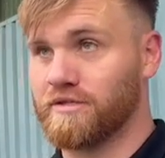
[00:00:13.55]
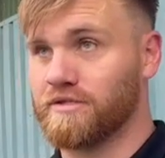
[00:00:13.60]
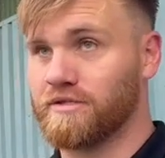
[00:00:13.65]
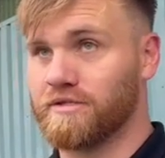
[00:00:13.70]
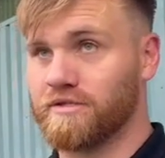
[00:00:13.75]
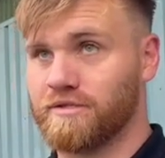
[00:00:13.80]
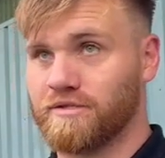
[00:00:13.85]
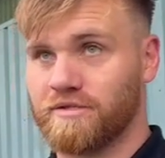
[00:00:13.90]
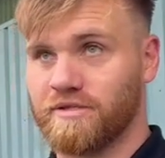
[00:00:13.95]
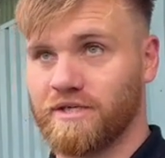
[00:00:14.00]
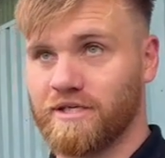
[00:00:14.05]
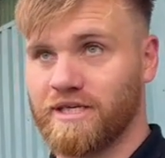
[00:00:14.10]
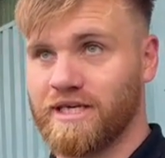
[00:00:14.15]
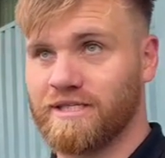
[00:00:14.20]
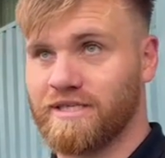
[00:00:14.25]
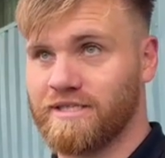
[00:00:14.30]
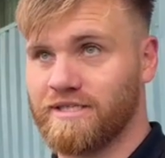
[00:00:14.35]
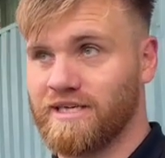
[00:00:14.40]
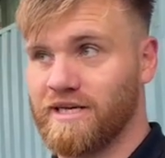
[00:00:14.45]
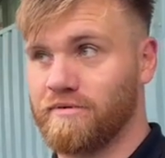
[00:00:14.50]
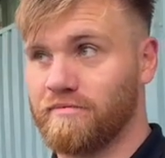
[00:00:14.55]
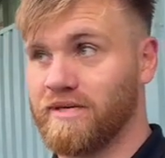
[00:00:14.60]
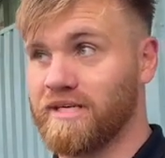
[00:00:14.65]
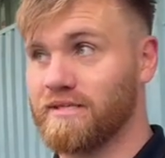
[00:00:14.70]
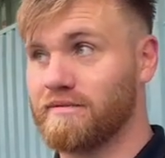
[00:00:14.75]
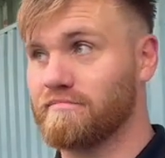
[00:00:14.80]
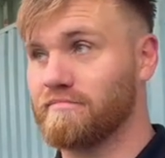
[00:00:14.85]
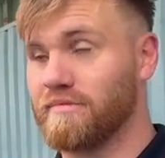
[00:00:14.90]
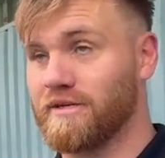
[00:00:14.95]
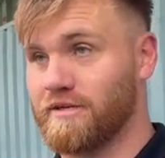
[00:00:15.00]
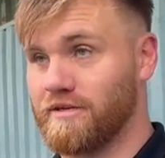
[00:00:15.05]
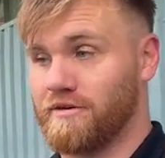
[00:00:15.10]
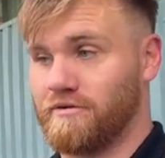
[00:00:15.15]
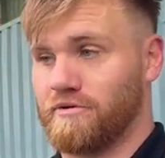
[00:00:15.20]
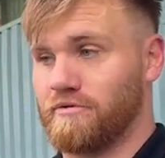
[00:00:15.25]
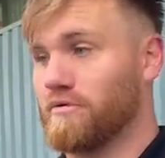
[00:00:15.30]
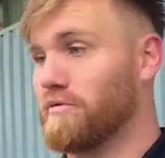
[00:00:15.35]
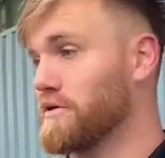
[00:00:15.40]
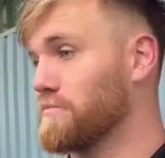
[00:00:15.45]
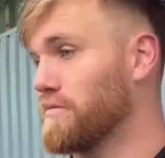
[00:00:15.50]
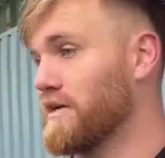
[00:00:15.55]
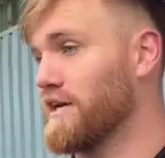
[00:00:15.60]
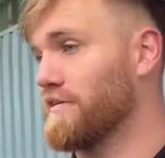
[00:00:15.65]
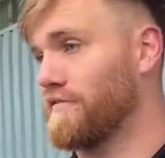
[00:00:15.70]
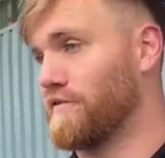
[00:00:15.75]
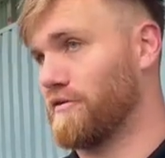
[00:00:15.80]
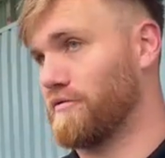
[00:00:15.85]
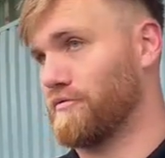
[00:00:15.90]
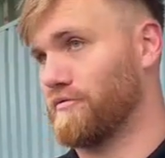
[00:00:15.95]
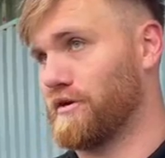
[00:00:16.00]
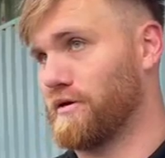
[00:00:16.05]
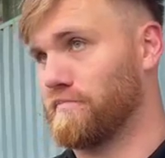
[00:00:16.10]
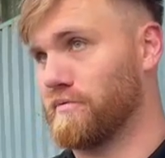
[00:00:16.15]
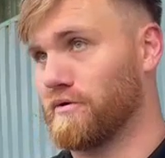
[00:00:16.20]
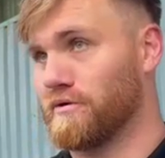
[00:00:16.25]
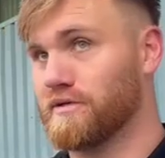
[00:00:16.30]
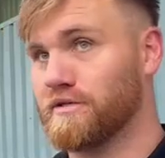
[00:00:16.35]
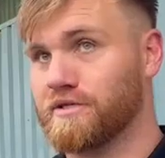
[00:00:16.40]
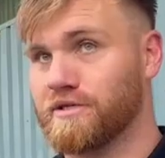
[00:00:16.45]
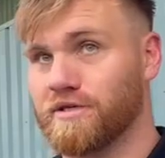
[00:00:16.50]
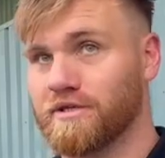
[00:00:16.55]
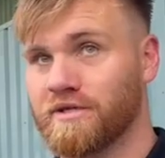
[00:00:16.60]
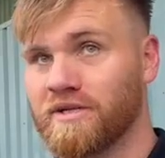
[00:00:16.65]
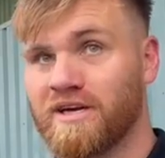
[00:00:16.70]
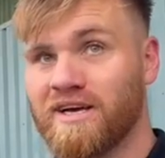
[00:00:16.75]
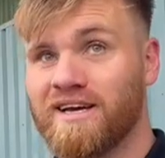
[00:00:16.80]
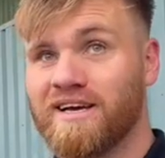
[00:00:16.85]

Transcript: And at the end of the day, you always play for the 3 points, and